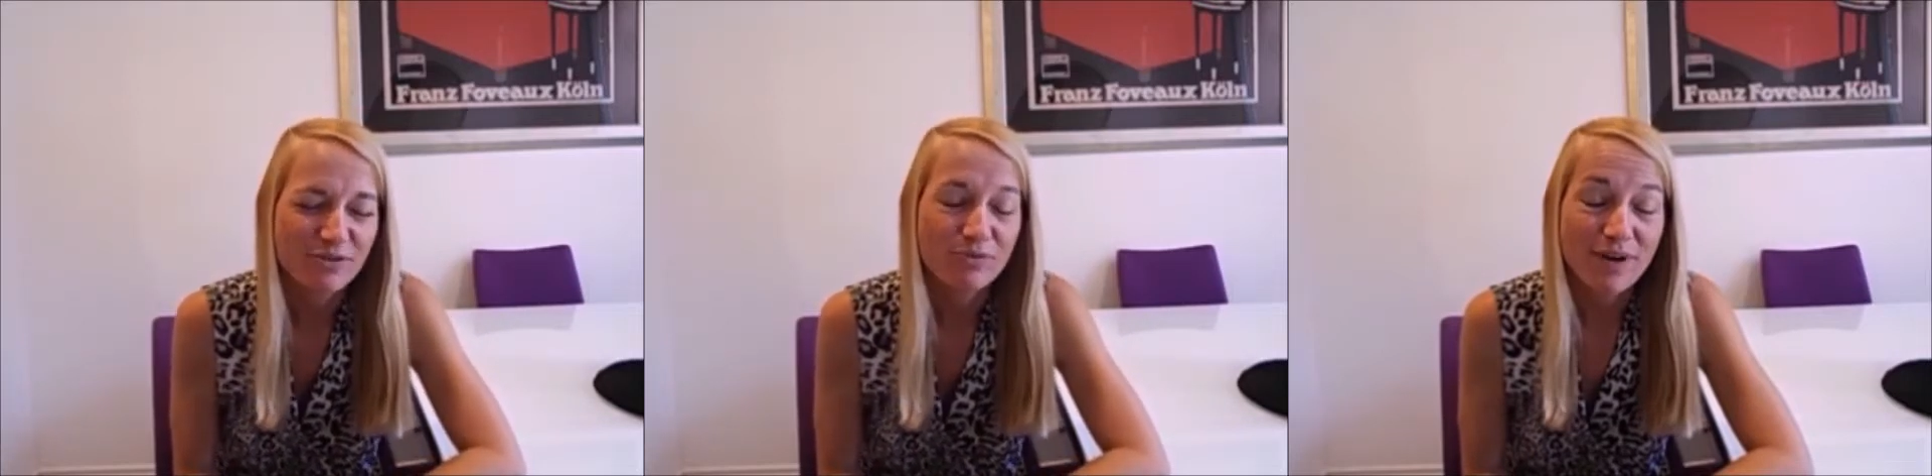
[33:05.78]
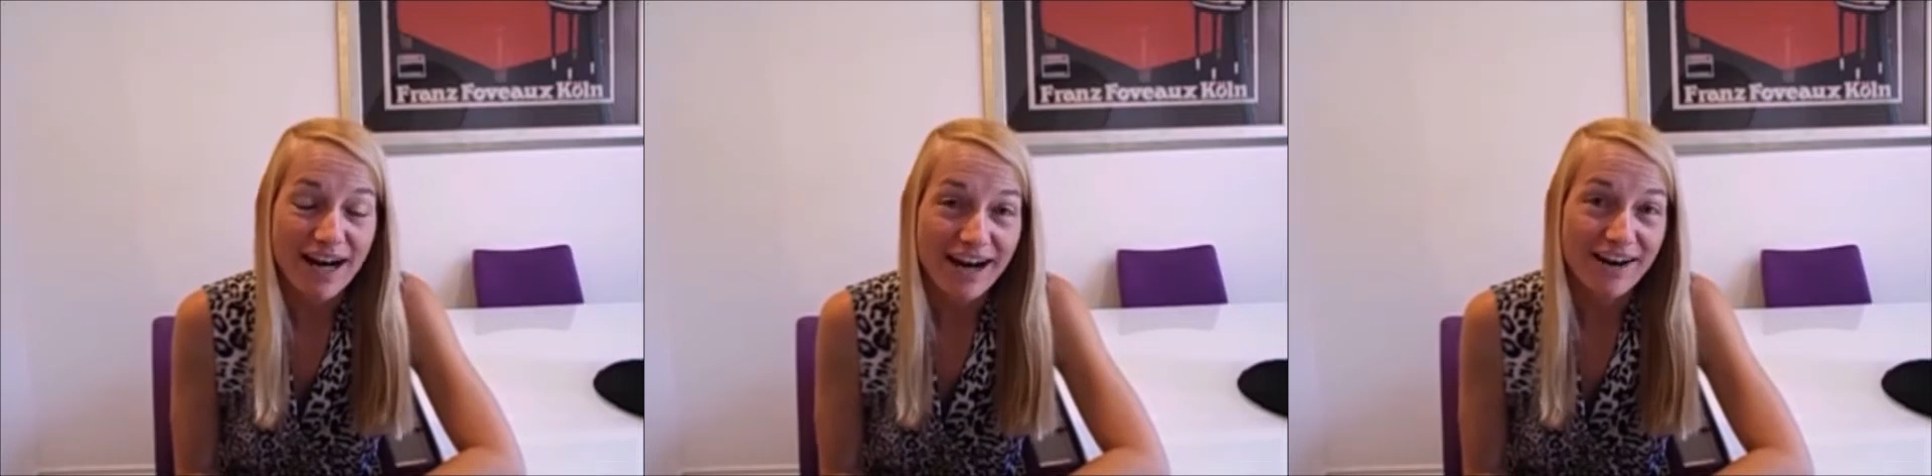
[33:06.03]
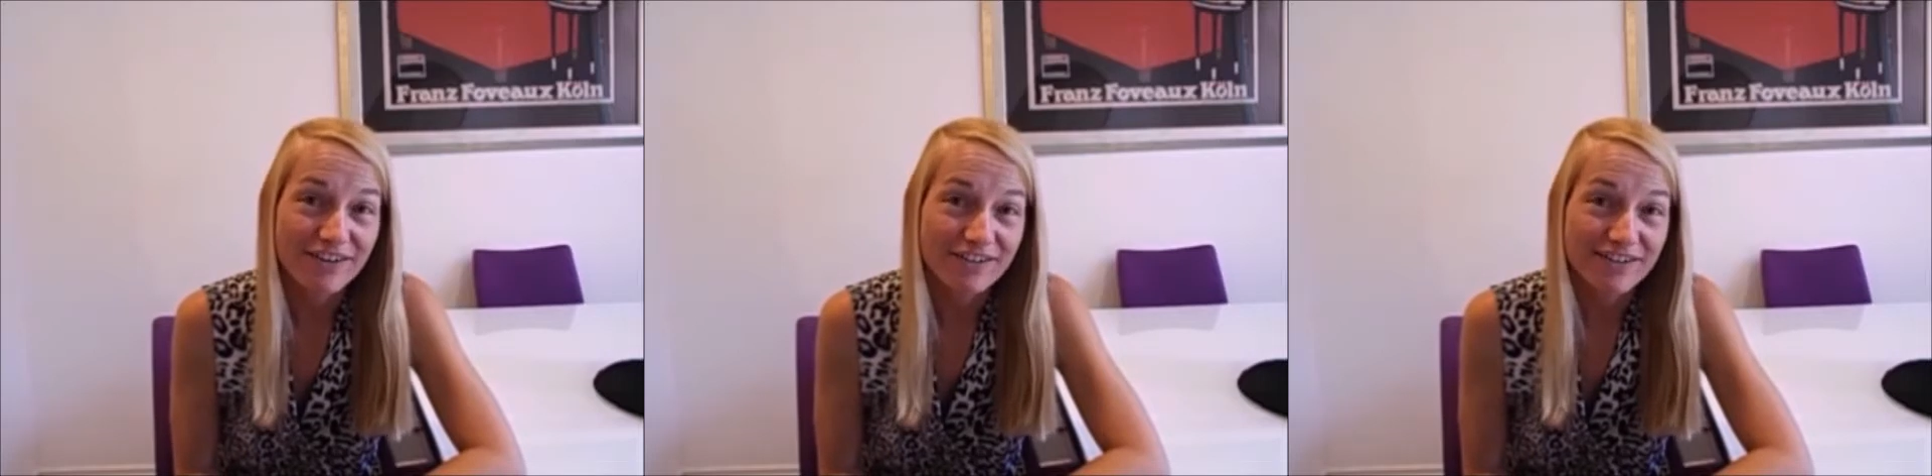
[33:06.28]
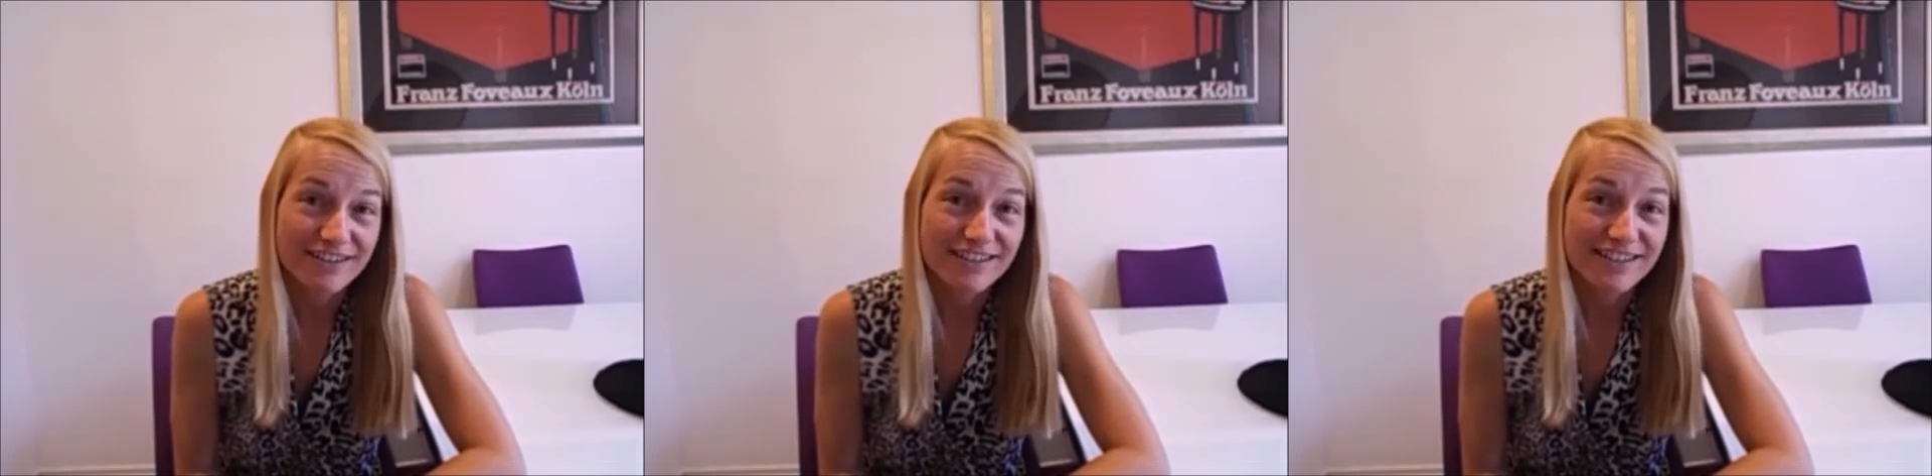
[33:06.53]
wow,
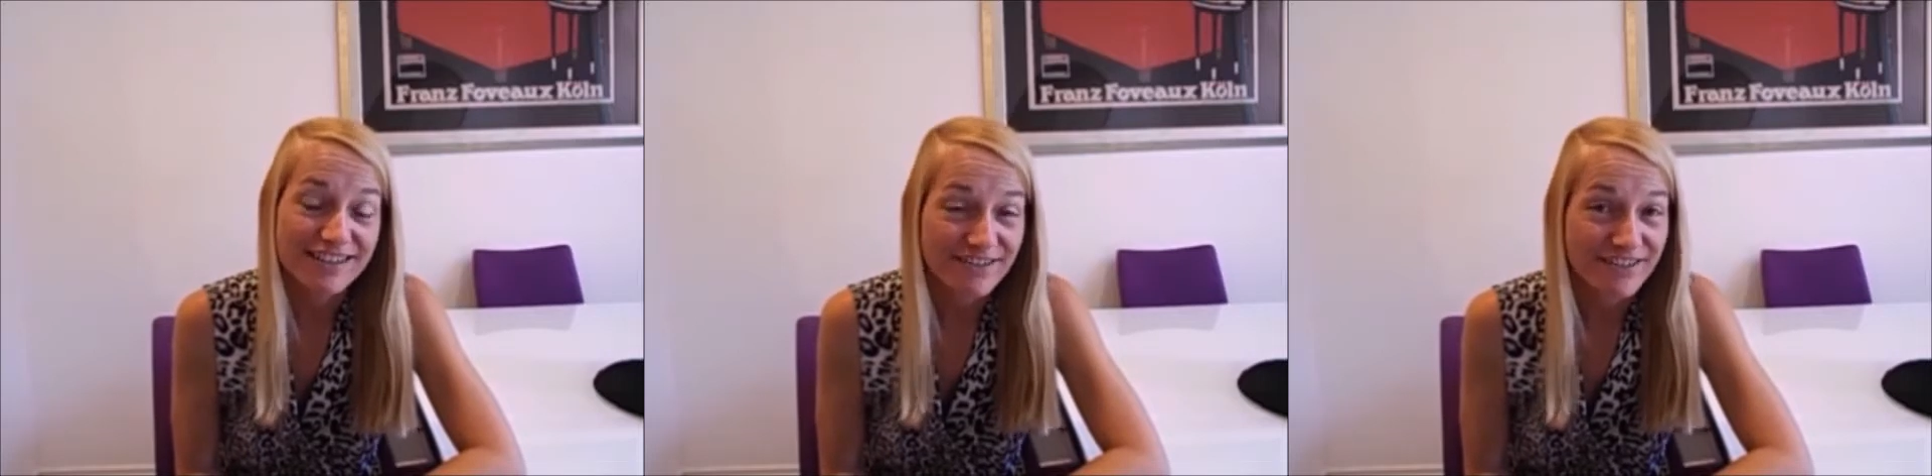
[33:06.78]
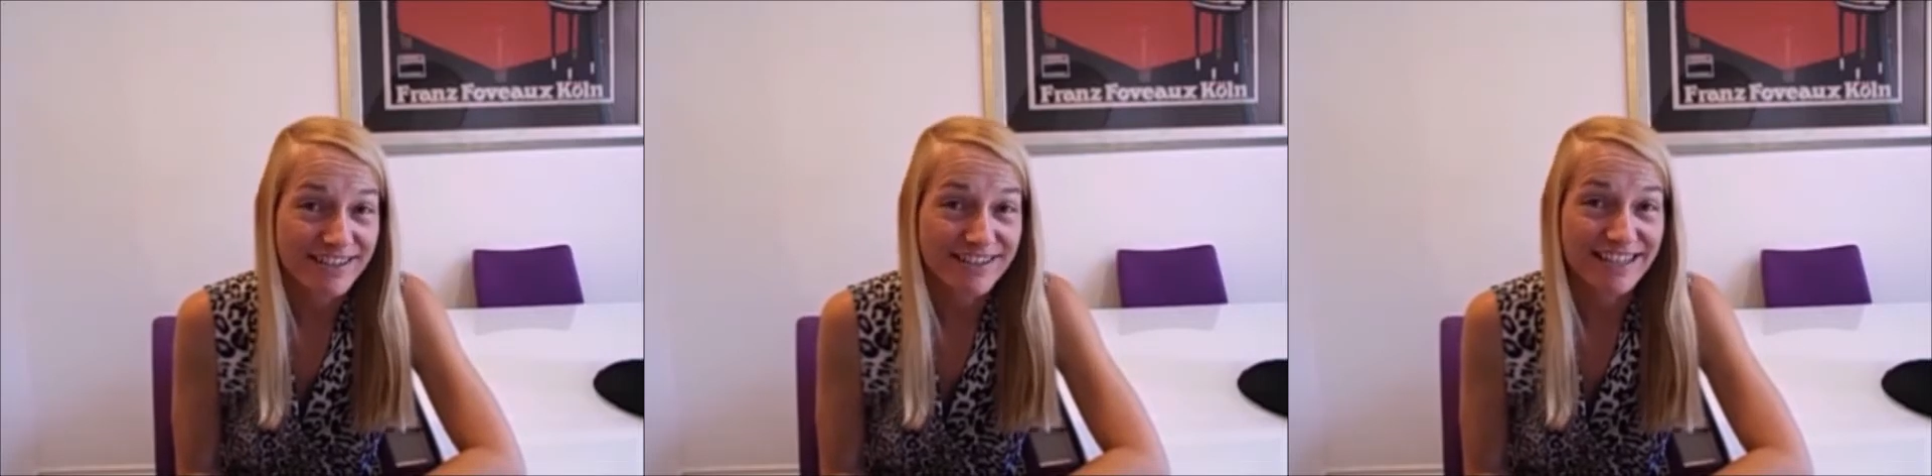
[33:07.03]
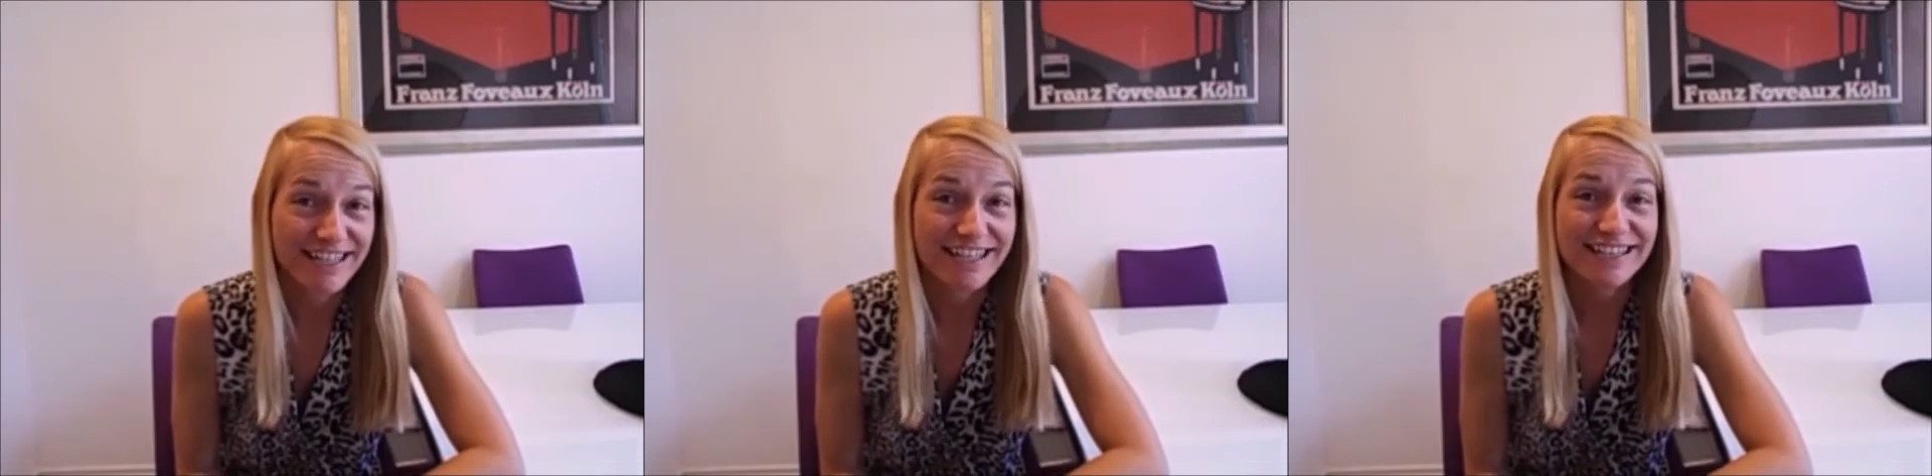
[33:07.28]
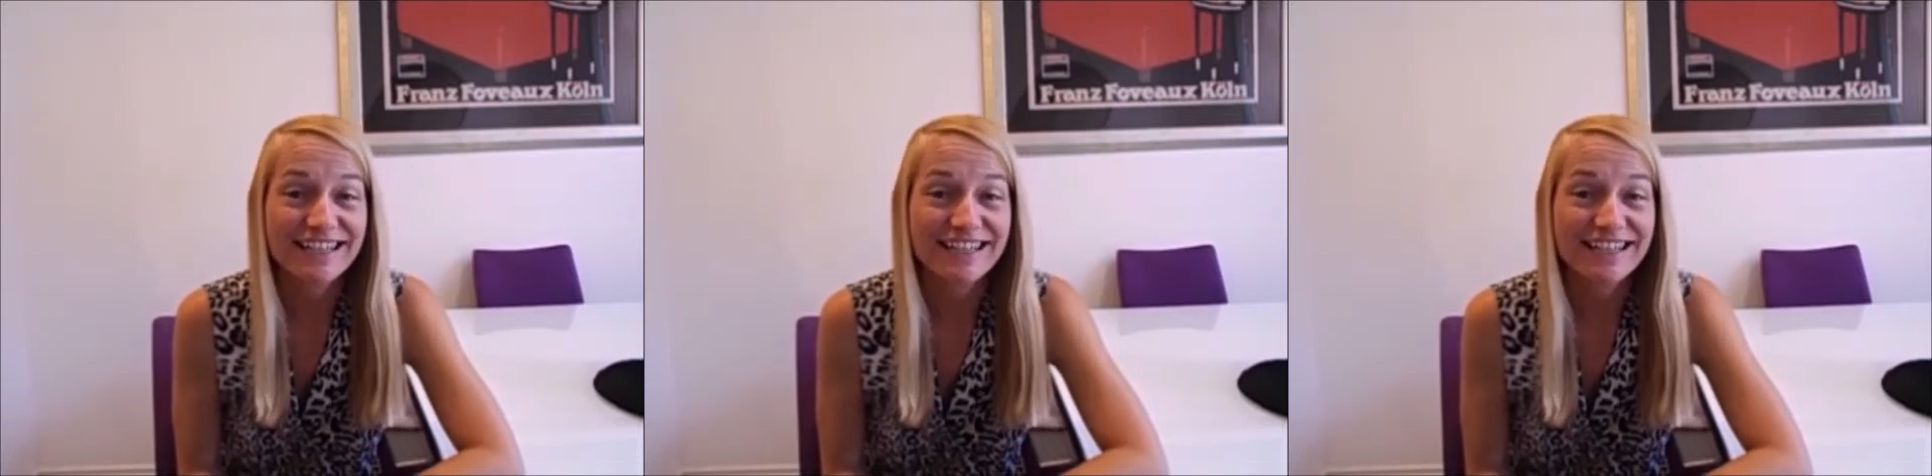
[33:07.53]
seriously.